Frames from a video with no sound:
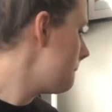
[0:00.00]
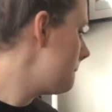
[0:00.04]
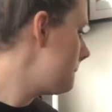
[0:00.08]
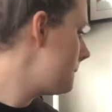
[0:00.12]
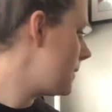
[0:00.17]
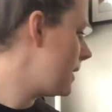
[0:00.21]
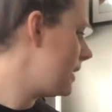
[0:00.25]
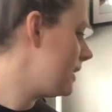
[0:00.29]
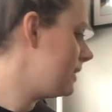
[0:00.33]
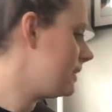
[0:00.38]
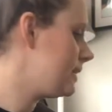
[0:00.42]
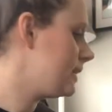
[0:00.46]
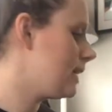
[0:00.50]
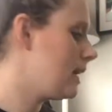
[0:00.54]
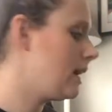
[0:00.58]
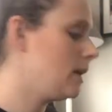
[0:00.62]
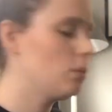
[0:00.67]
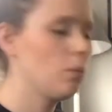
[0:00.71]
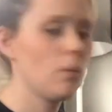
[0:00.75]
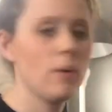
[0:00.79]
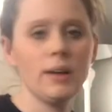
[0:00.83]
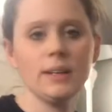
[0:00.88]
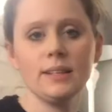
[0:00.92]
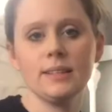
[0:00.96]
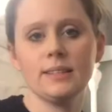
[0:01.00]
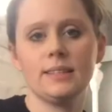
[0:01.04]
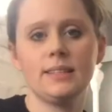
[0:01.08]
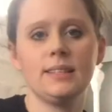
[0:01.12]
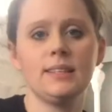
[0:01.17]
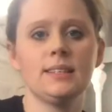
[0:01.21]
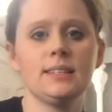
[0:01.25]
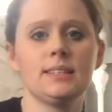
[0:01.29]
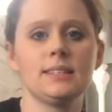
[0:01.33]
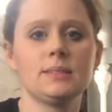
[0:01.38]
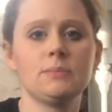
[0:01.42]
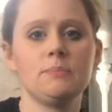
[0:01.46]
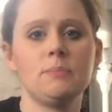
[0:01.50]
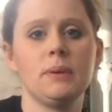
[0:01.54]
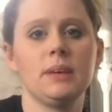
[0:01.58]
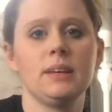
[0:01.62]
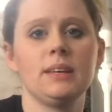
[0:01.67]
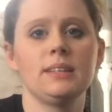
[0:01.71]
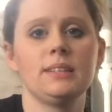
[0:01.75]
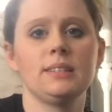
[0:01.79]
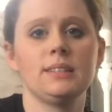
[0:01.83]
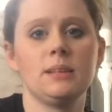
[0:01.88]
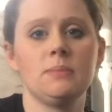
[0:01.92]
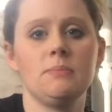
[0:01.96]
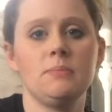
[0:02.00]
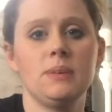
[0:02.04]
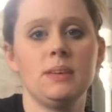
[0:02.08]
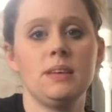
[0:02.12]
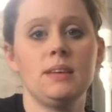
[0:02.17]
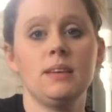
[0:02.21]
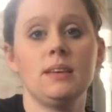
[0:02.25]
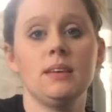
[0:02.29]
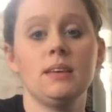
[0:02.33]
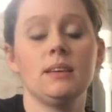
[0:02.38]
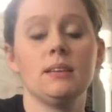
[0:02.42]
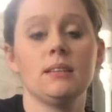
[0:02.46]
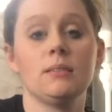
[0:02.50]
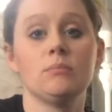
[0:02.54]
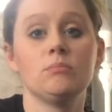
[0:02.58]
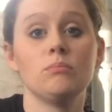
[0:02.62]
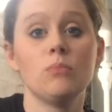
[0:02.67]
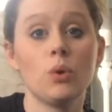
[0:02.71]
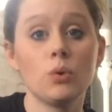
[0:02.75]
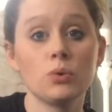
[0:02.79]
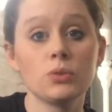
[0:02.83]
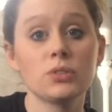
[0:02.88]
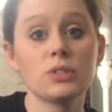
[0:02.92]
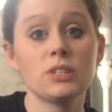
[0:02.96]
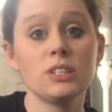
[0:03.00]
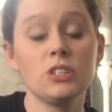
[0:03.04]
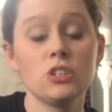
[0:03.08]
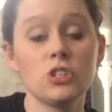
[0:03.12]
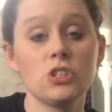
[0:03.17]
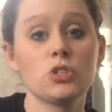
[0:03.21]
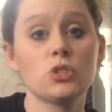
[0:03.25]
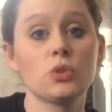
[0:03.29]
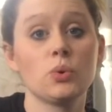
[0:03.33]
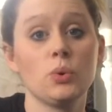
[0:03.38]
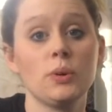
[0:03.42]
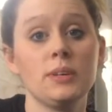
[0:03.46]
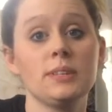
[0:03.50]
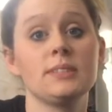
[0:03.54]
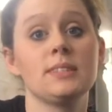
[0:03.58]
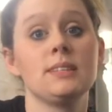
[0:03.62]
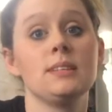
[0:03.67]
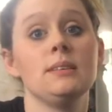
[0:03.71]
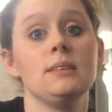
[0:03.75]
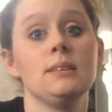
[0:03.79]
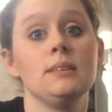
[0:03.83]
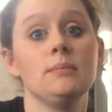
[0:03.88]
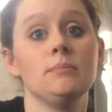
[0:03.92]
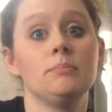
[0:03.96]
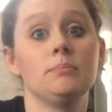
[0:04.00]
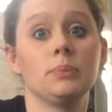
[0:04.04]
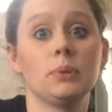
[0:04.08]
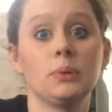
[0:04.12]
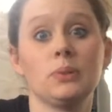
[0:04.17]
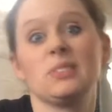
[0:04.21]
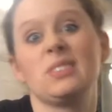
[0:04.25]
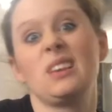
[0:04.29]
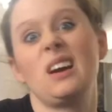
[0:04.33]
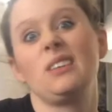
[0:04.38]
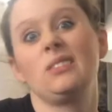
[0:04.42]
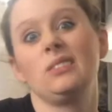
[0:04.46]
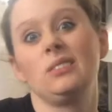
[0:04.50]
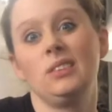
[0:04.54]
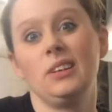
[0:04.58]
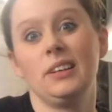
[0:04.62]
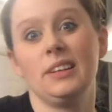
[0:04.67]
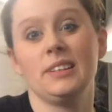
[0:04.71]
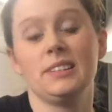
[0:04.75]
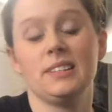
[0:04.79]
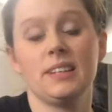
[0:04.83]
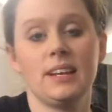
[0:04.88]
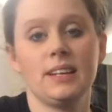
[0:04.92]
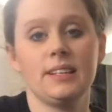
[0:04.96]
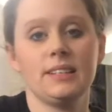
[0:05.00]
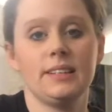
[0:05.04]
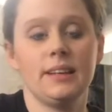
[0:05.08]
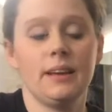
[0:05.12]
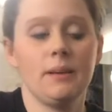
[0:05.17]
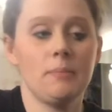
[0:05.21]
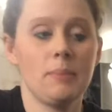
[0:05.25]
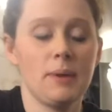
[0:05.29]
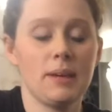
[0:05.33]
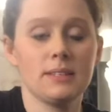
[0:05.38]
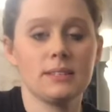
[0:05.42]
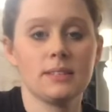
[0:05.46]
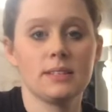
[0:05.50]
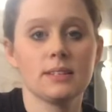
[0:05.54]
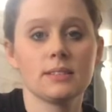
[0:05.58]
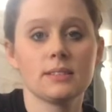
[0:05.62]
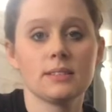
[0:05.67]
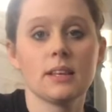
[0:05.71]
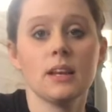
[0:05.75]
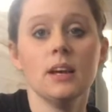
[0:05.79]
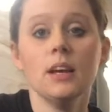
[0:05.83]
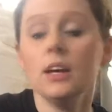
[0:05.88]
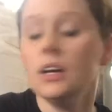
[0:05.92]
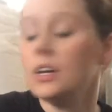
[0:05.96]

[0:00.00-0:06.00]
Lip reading: But I want this bin to be mostly just toys he pulls out on a day-to-day basis.